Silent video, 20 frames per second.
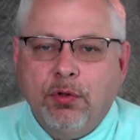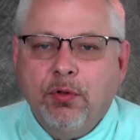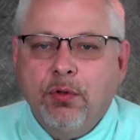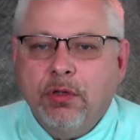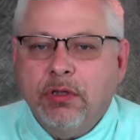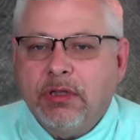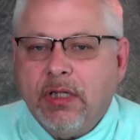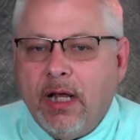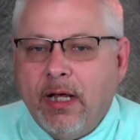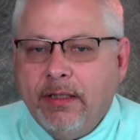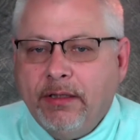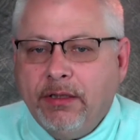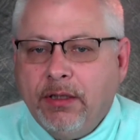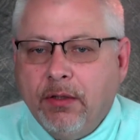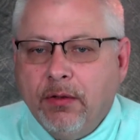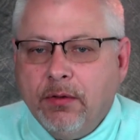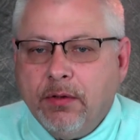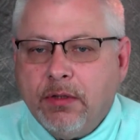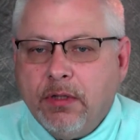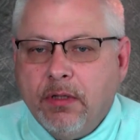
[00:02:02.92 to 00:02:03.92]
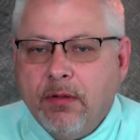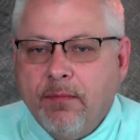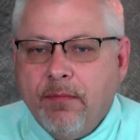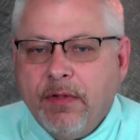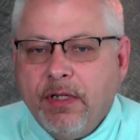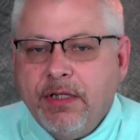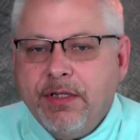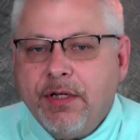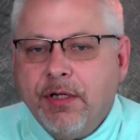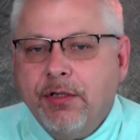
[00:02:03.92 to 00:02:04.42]
tour slideshows.
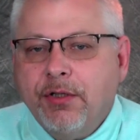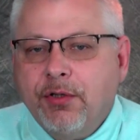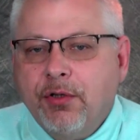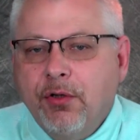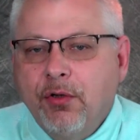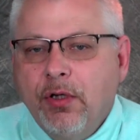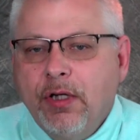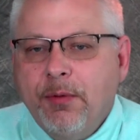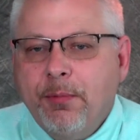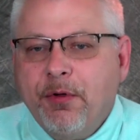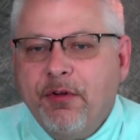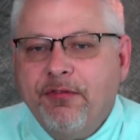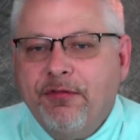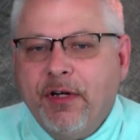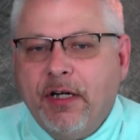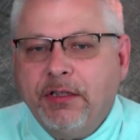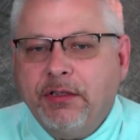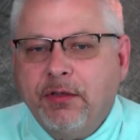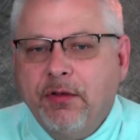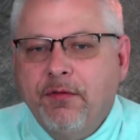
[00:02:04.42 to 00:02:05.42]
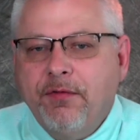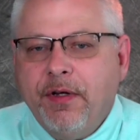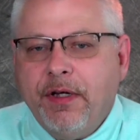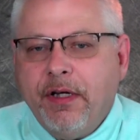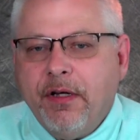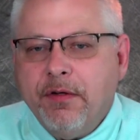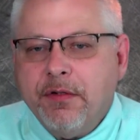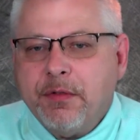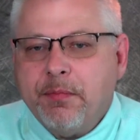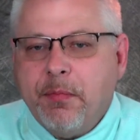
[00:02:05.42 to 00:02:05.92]
These are truly professional
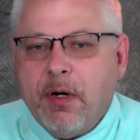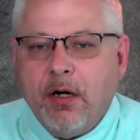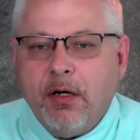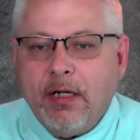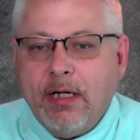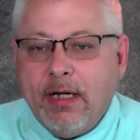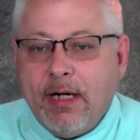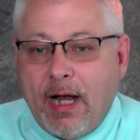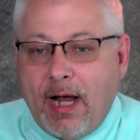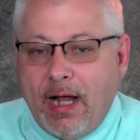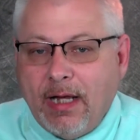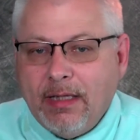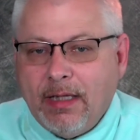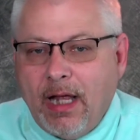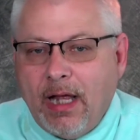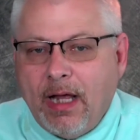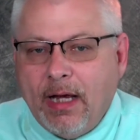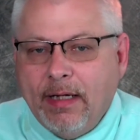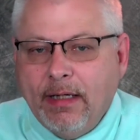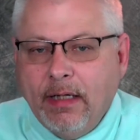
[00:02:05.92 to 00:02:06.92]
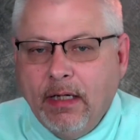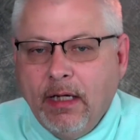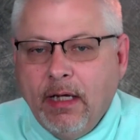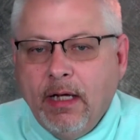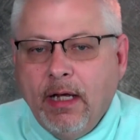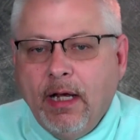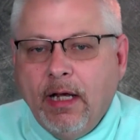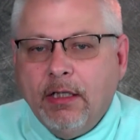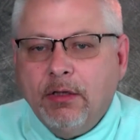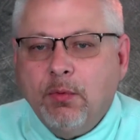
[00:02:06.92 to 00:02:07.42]
videos marketed online
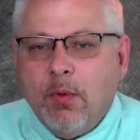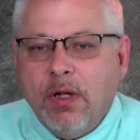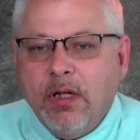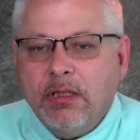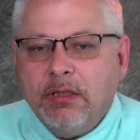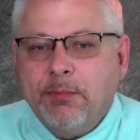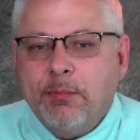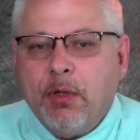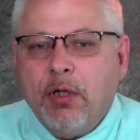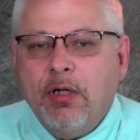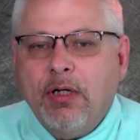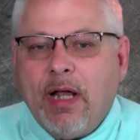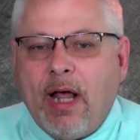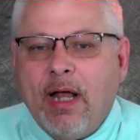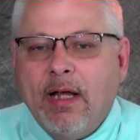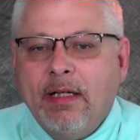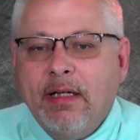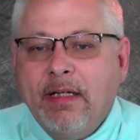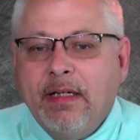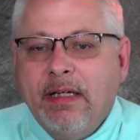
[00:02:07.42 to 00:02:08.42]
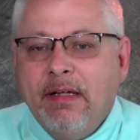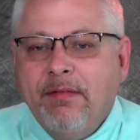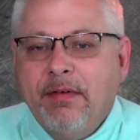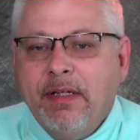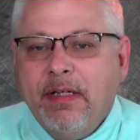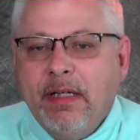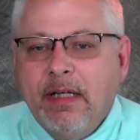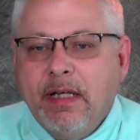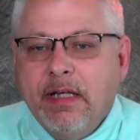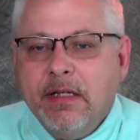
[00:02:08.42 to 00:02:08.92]
as well as burned onto
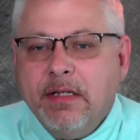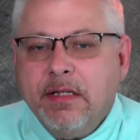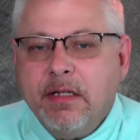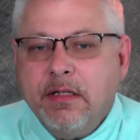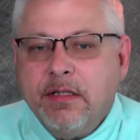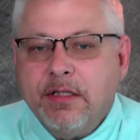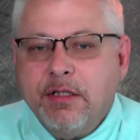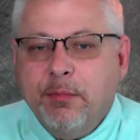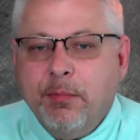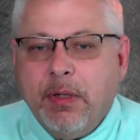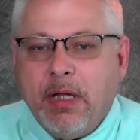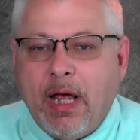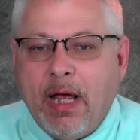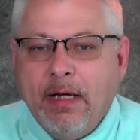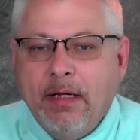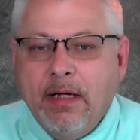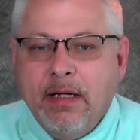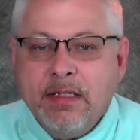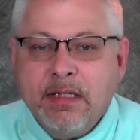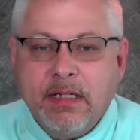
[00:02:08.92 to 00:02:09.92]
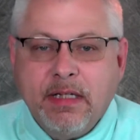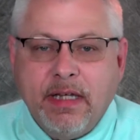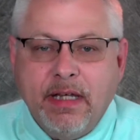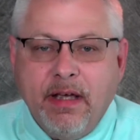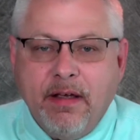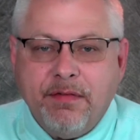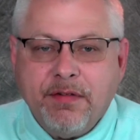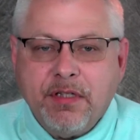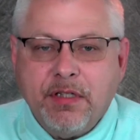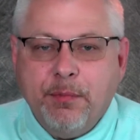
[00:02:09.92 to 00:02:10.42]
DVDs, supplied as
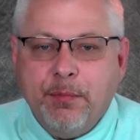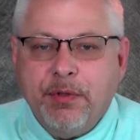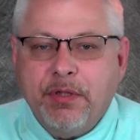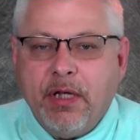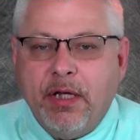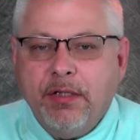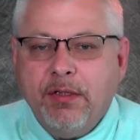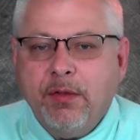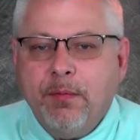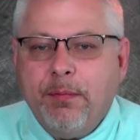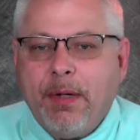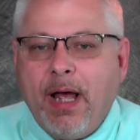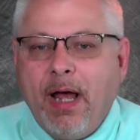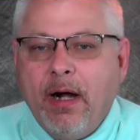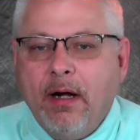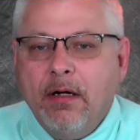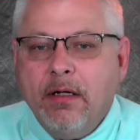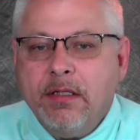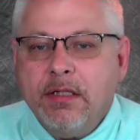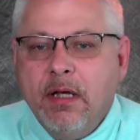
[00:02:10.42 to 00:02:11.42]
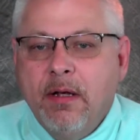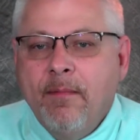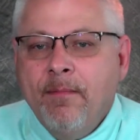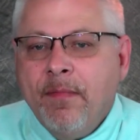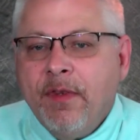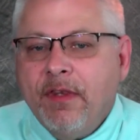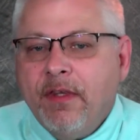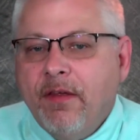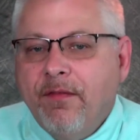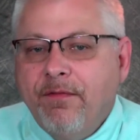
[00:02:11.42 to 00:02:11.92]
gifts to potential buyers
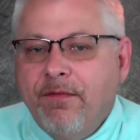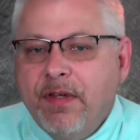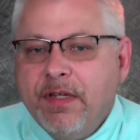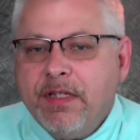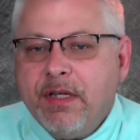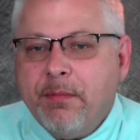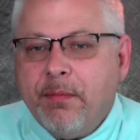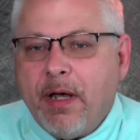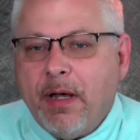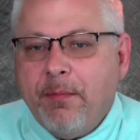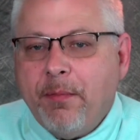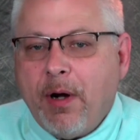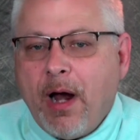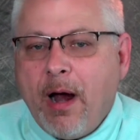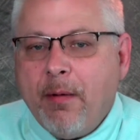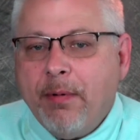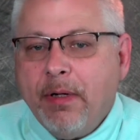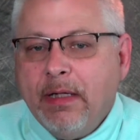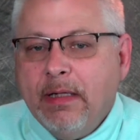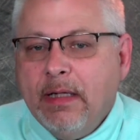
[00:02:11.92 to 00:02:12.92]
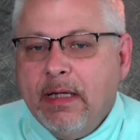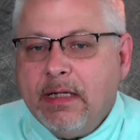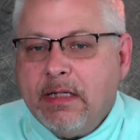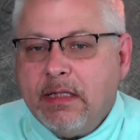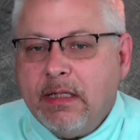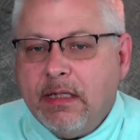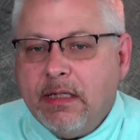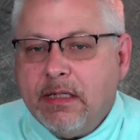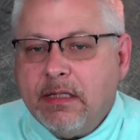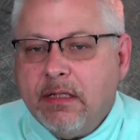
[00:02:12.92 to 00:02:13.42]
that visit my property
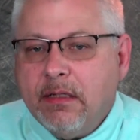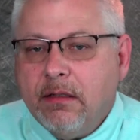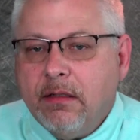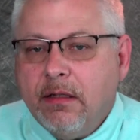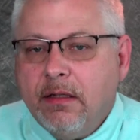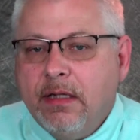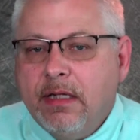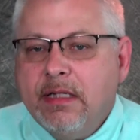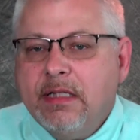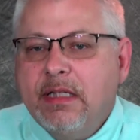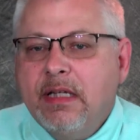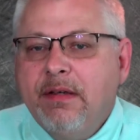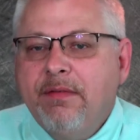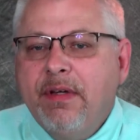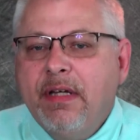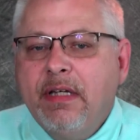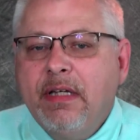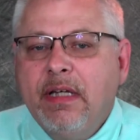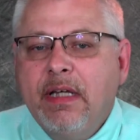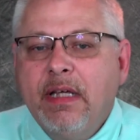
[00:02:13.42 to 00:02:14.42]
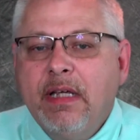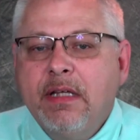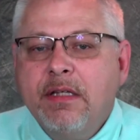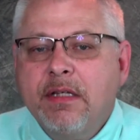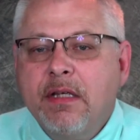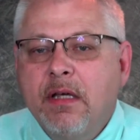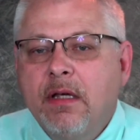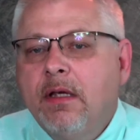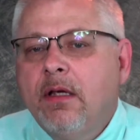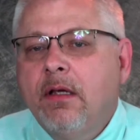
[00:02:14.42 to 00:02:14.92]
listings. These
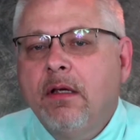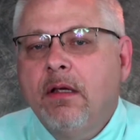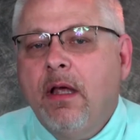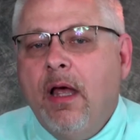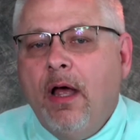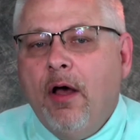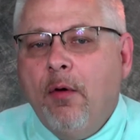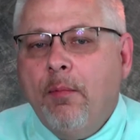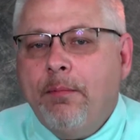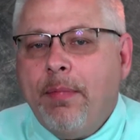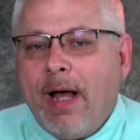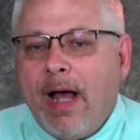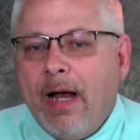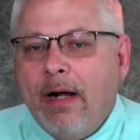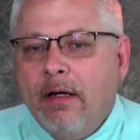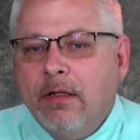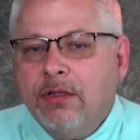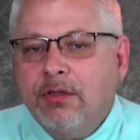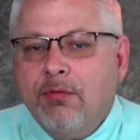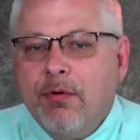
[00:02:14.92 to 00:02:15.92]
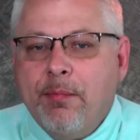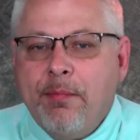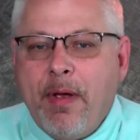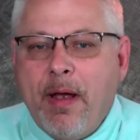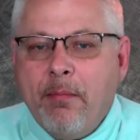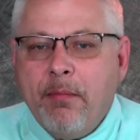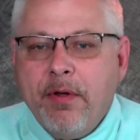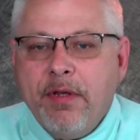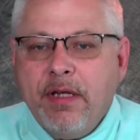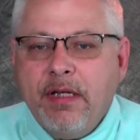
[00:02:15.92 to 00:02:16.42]
DVDs help buyers
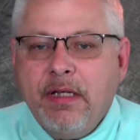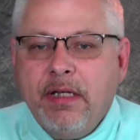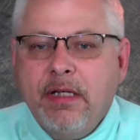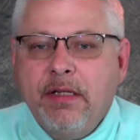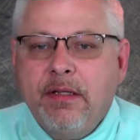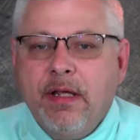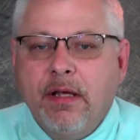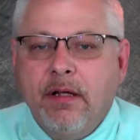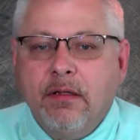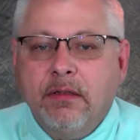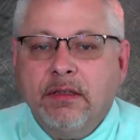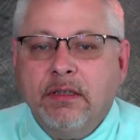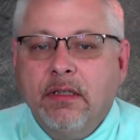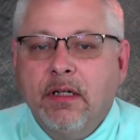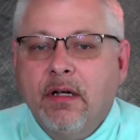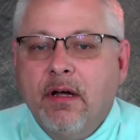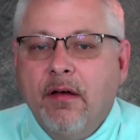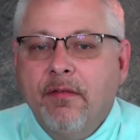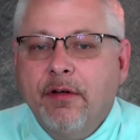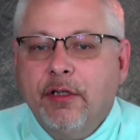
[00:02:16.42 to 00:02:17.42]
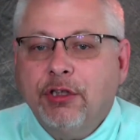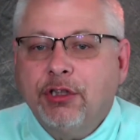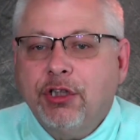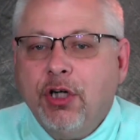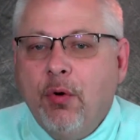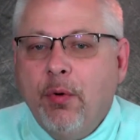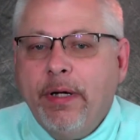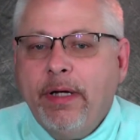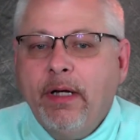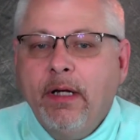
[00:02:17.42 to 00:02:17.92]
remember the details of their
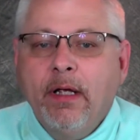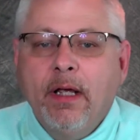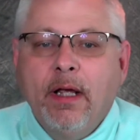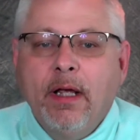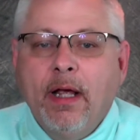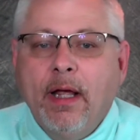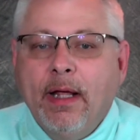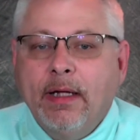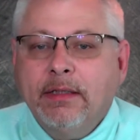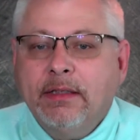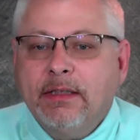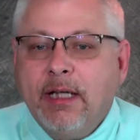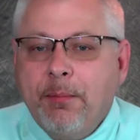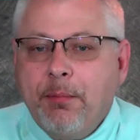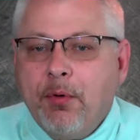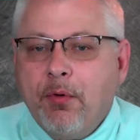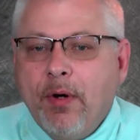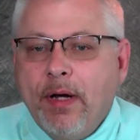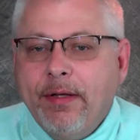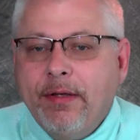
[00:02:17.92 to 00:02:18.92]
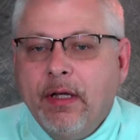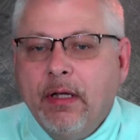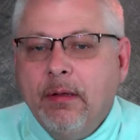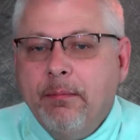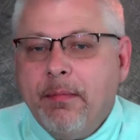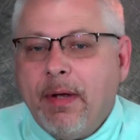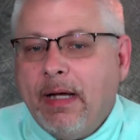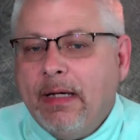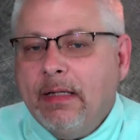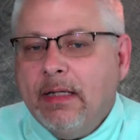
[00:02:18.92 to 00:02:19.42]
showing and separate
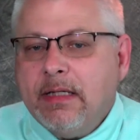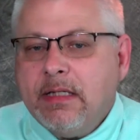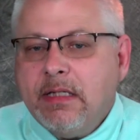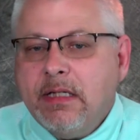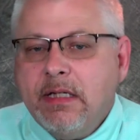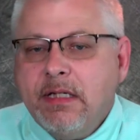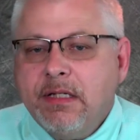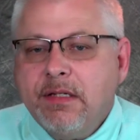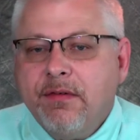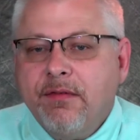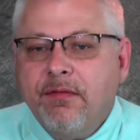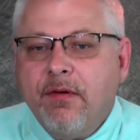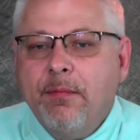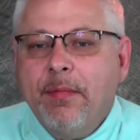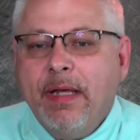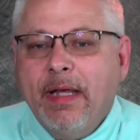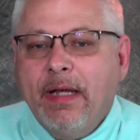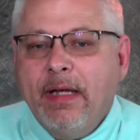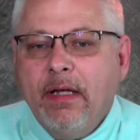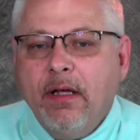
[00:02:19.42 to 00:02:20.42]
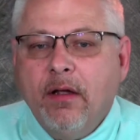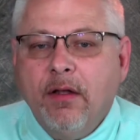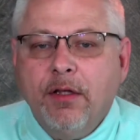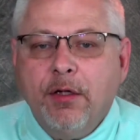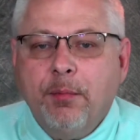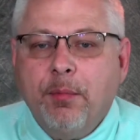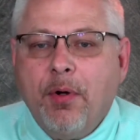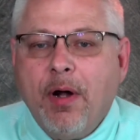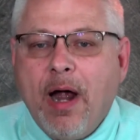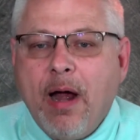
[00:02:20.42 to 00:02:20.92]
my listings from any
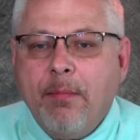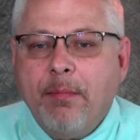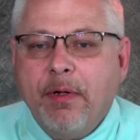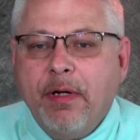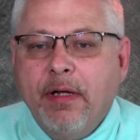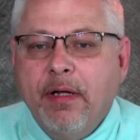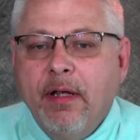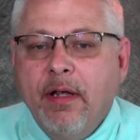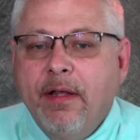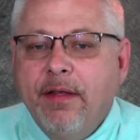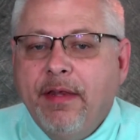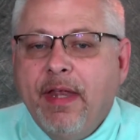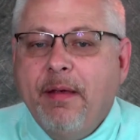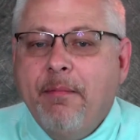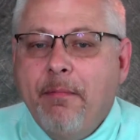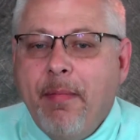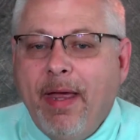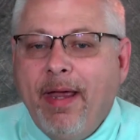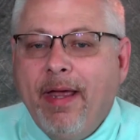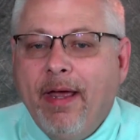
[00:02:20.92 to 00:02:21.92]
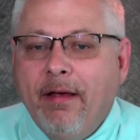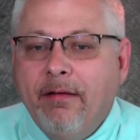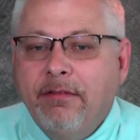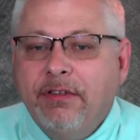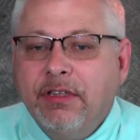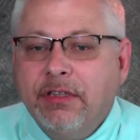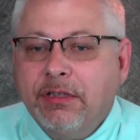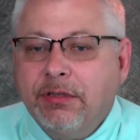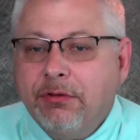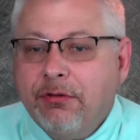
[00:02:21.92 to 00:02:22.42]
other property they may have
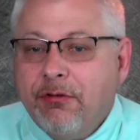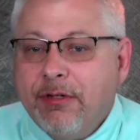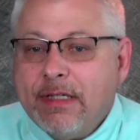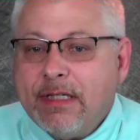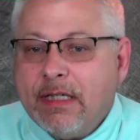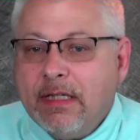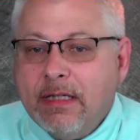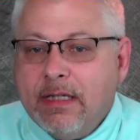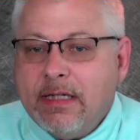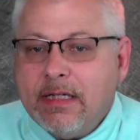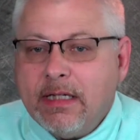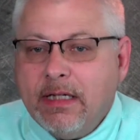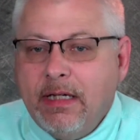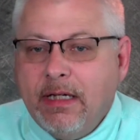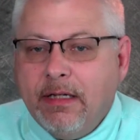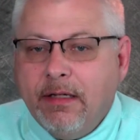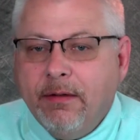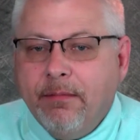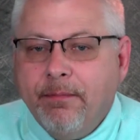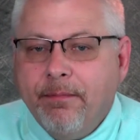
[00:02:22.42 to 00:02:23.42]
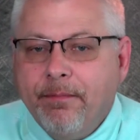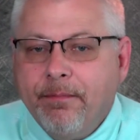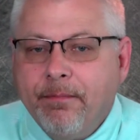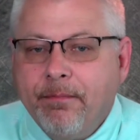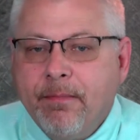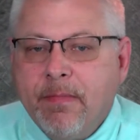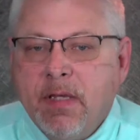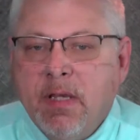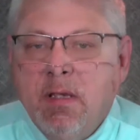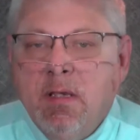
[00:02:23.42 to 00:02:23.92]
just recently seen.
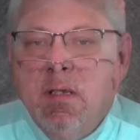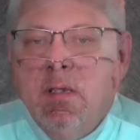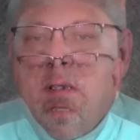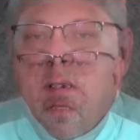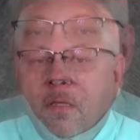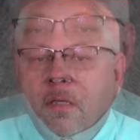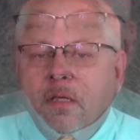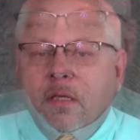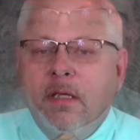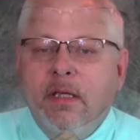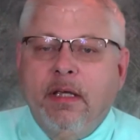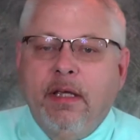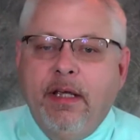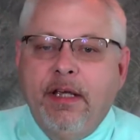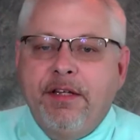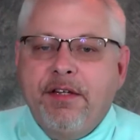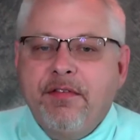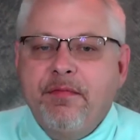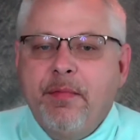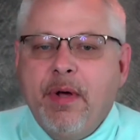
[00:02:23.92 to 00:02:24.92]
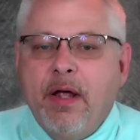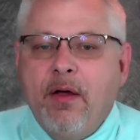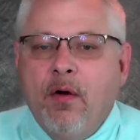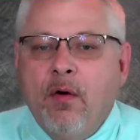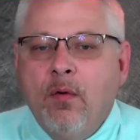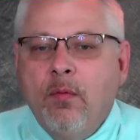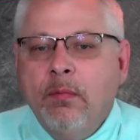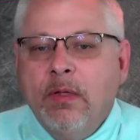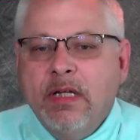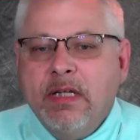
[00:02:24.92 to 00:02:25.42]
Each of my
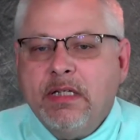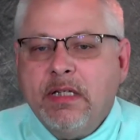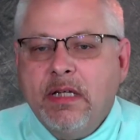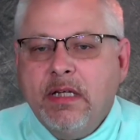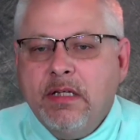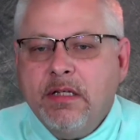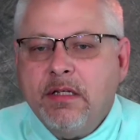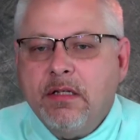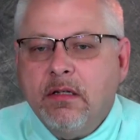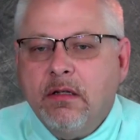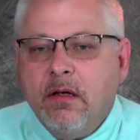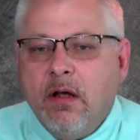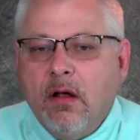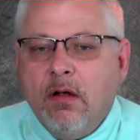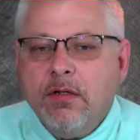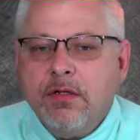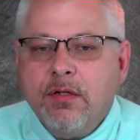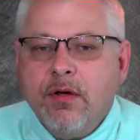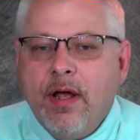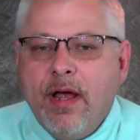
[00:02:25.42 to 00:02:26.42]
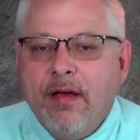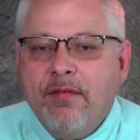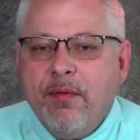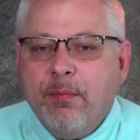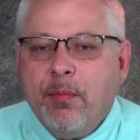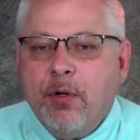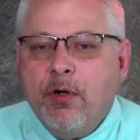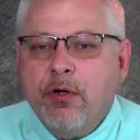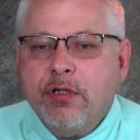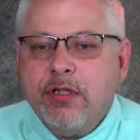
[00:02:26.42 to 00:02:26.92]
home listings also have a
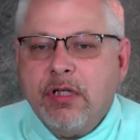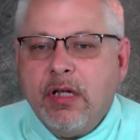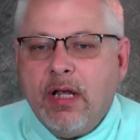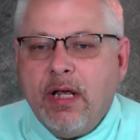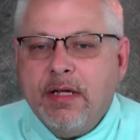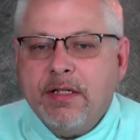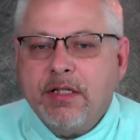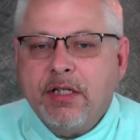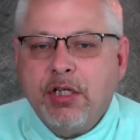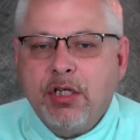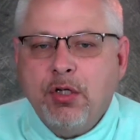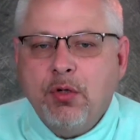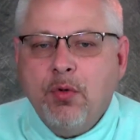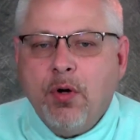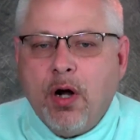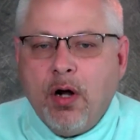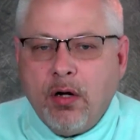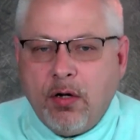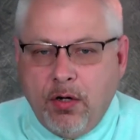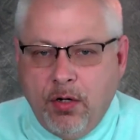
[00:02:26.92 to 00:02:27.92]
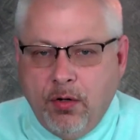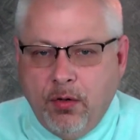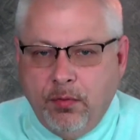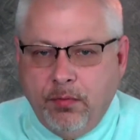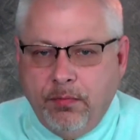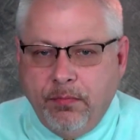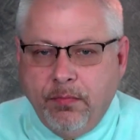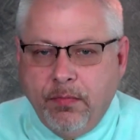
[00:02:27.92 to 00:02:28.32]
personalized QR code